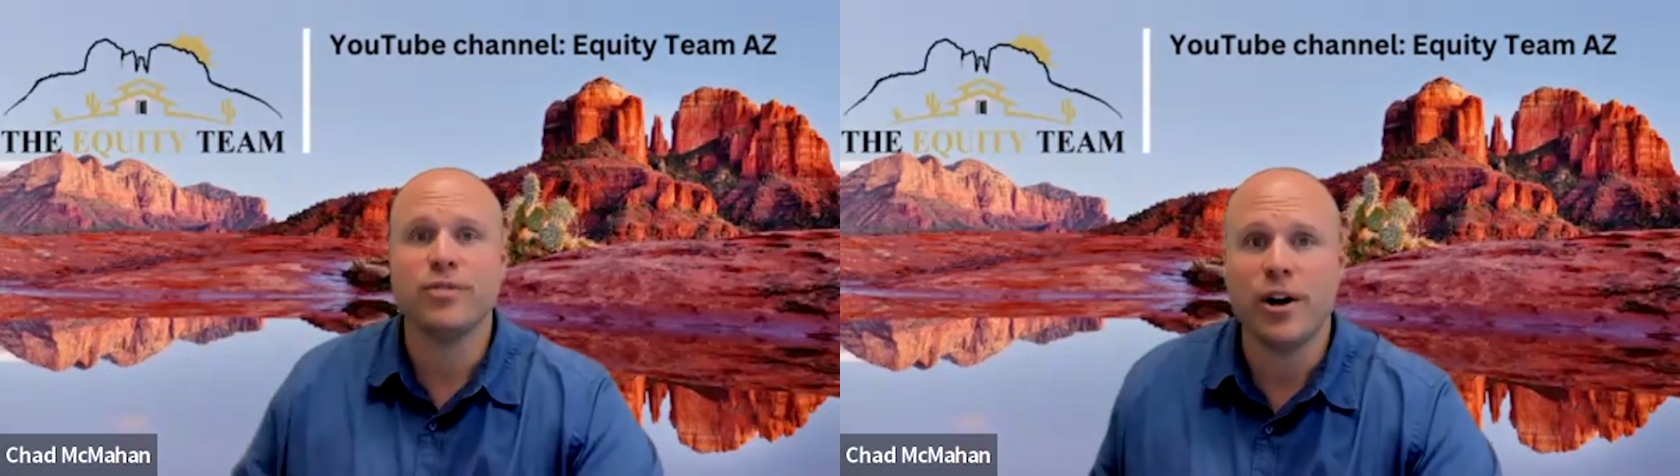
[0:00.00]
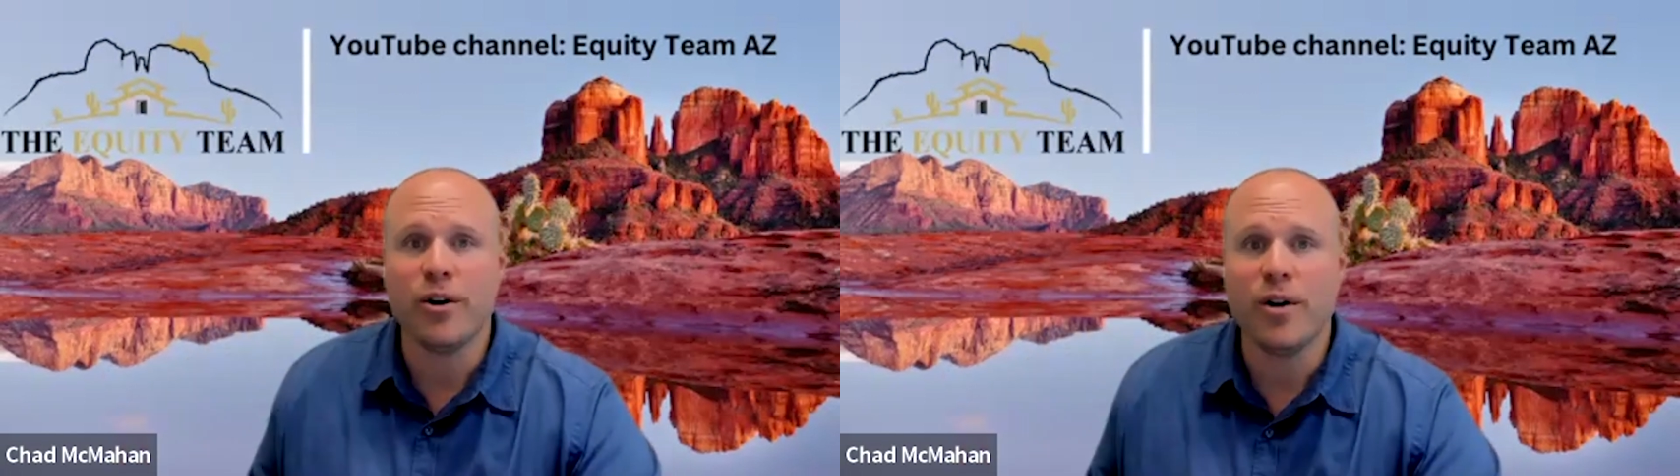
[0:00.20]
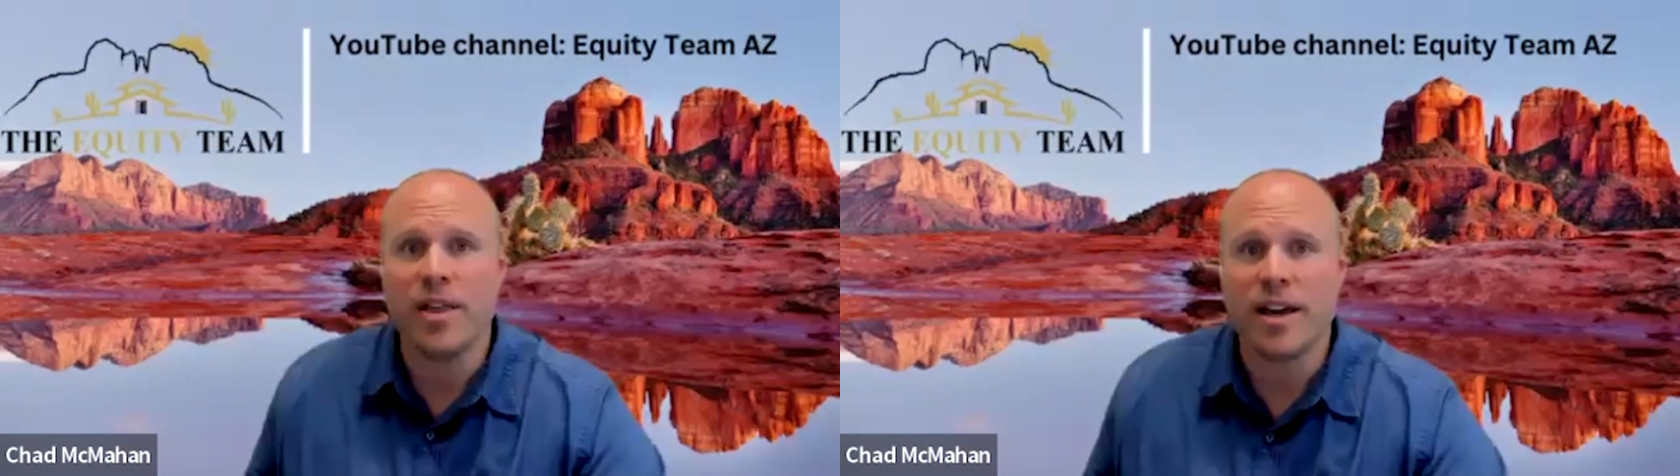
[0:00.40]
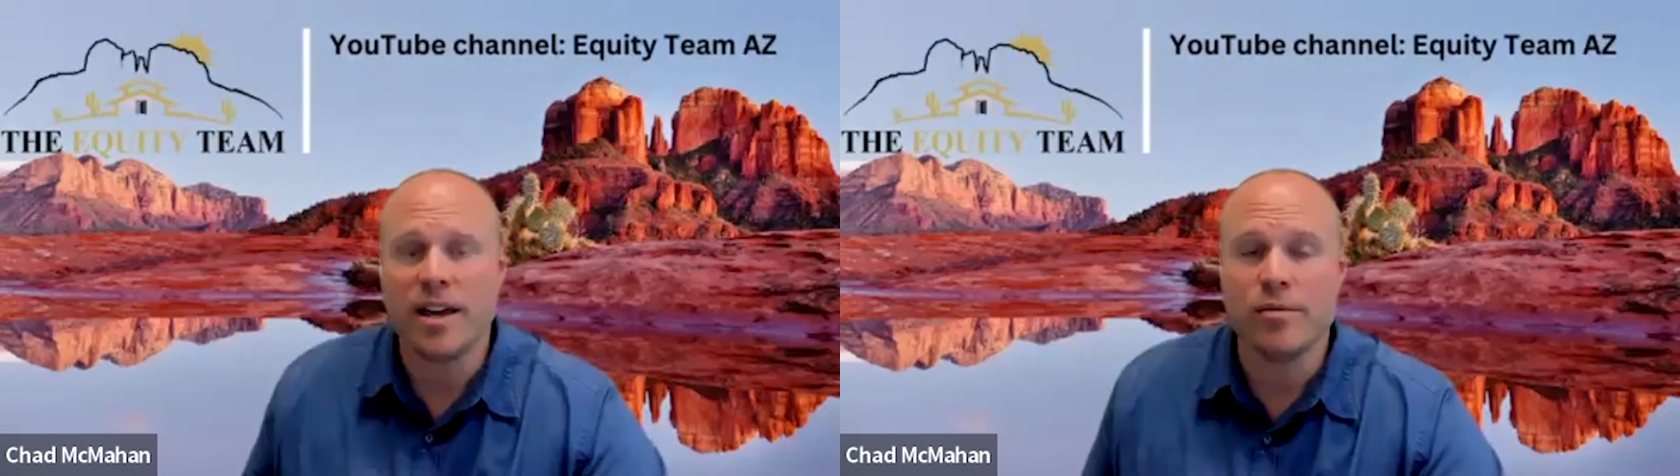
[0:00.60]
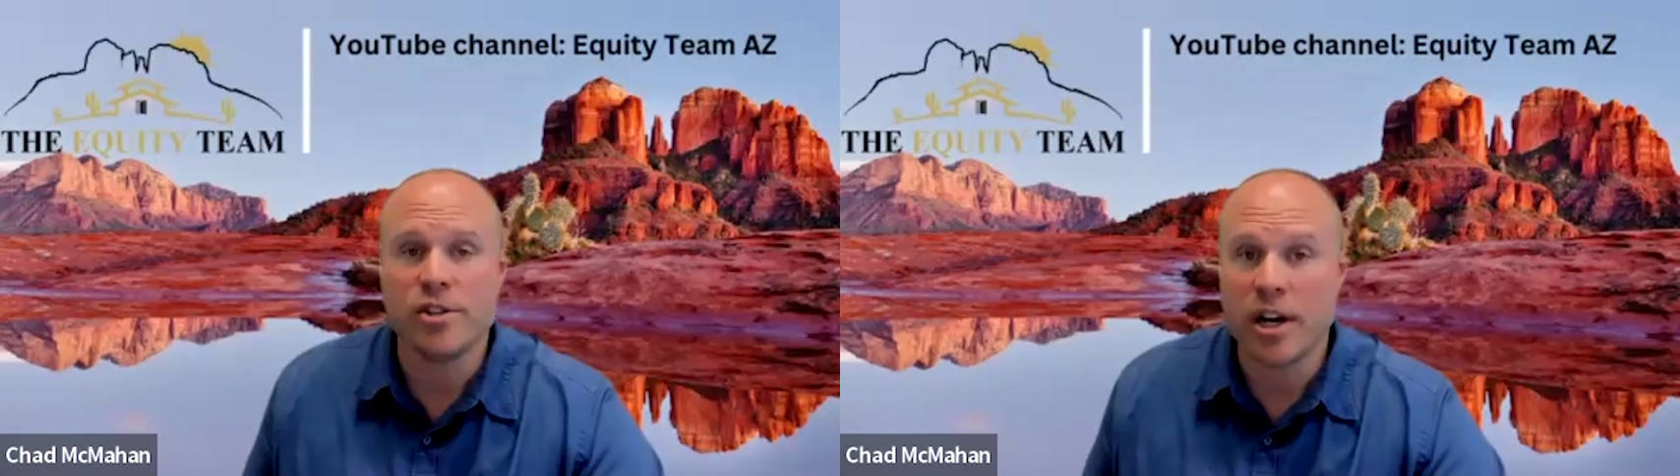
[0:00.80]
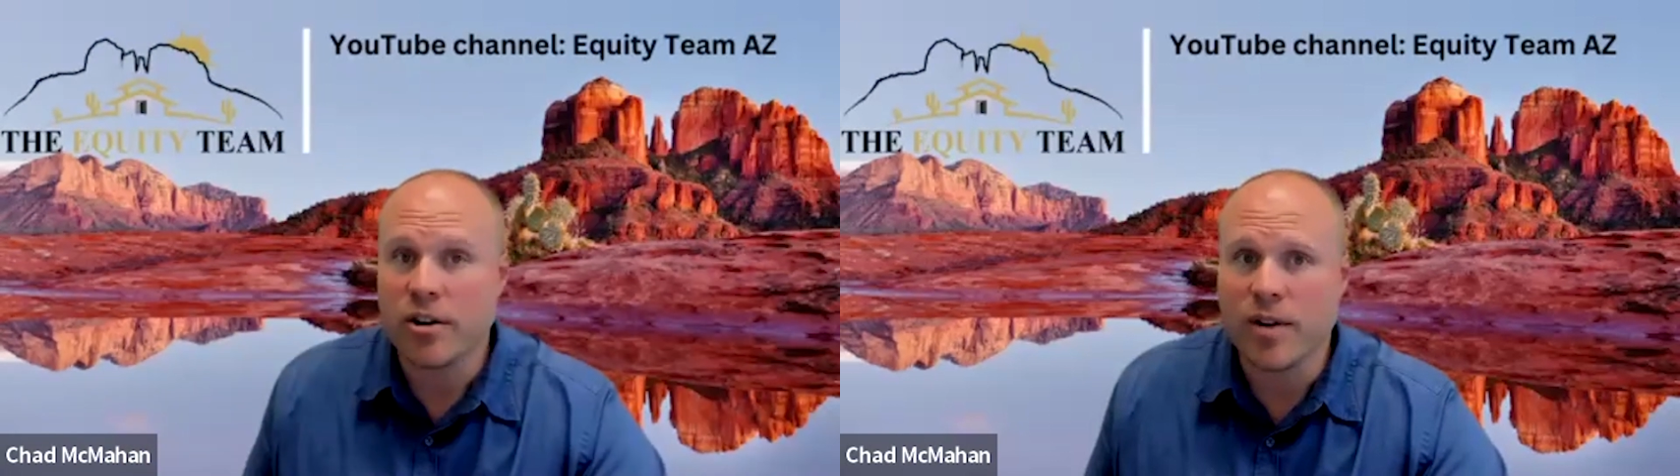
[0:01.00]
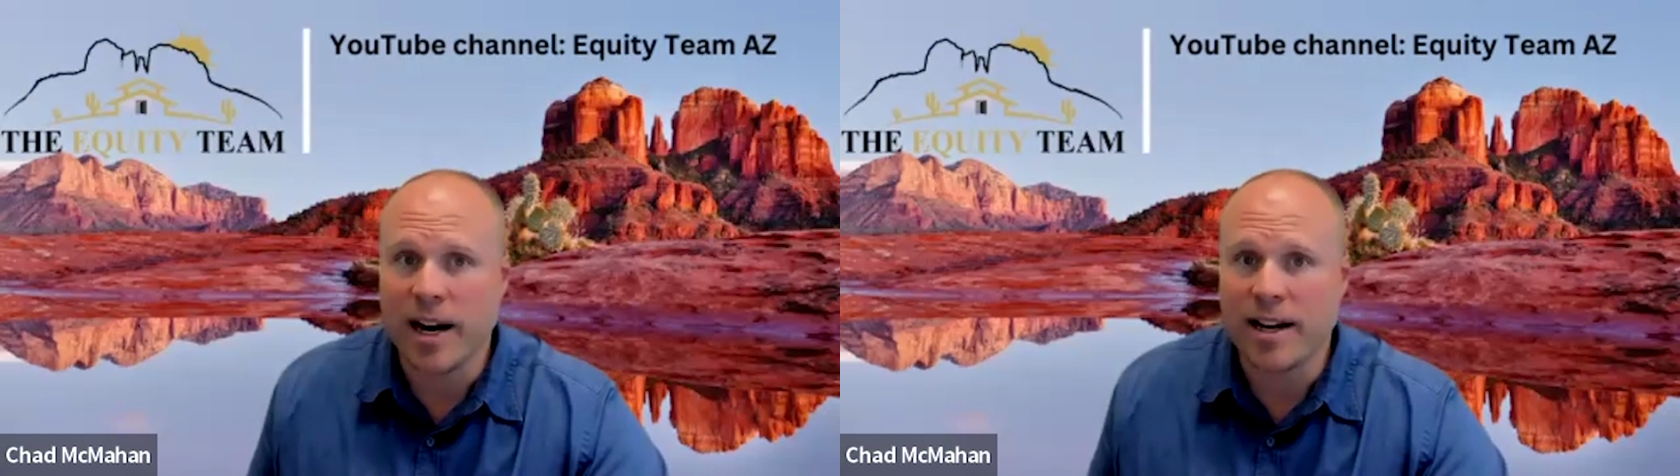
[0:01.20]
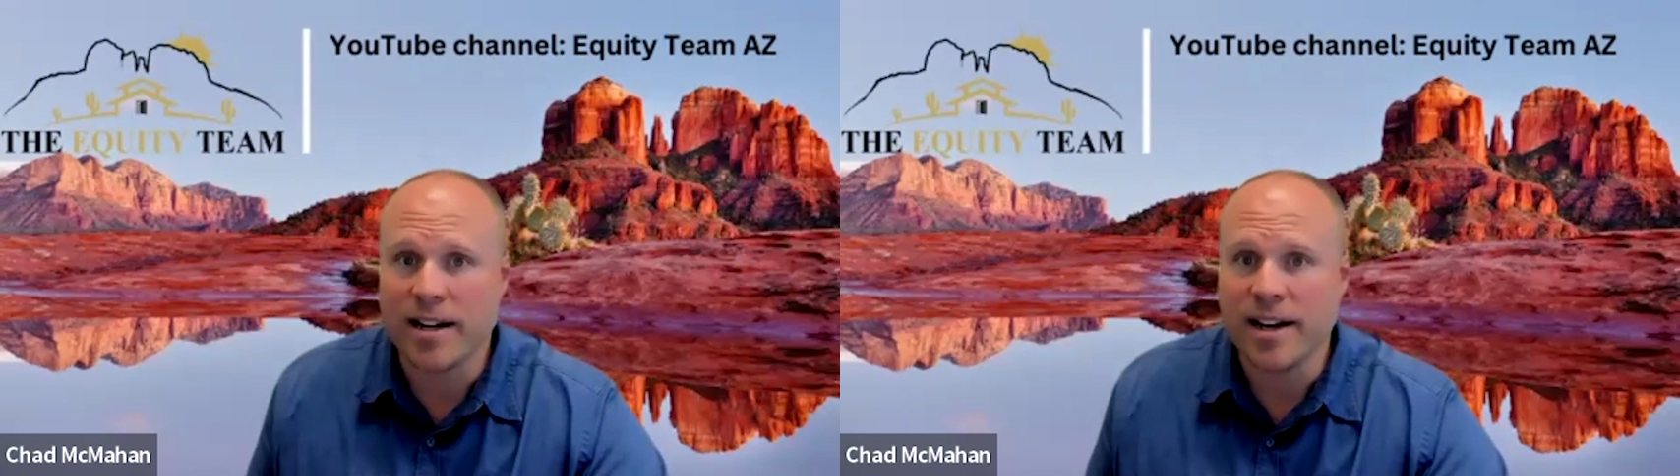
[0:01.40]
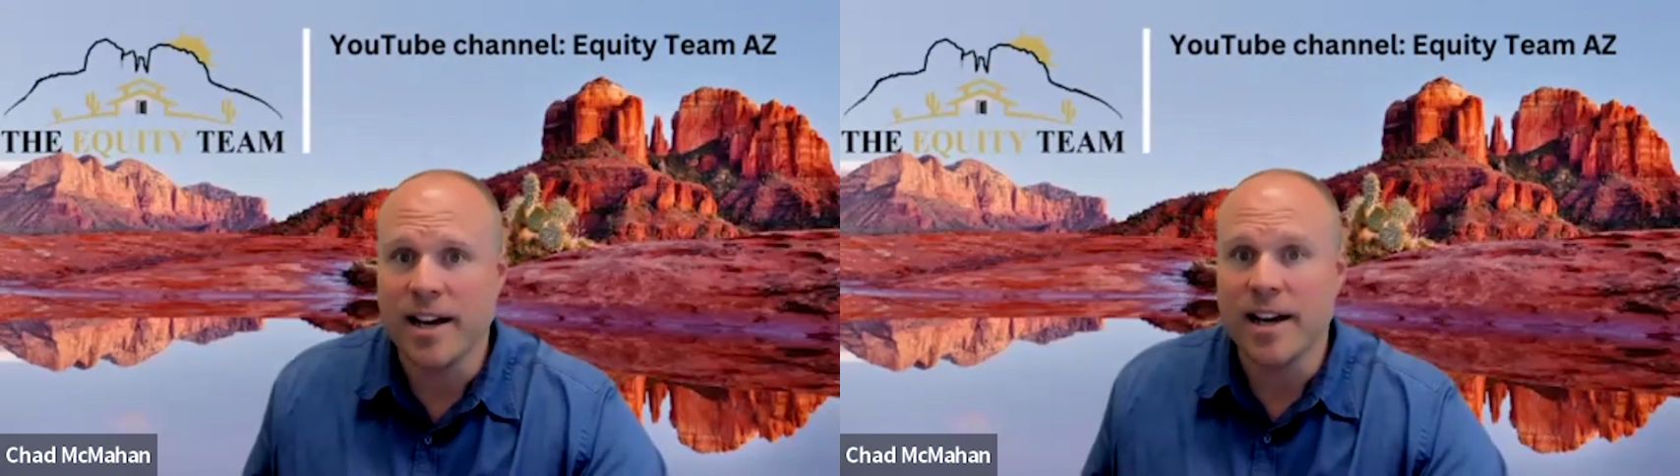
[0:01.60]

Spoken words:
flow that you've generated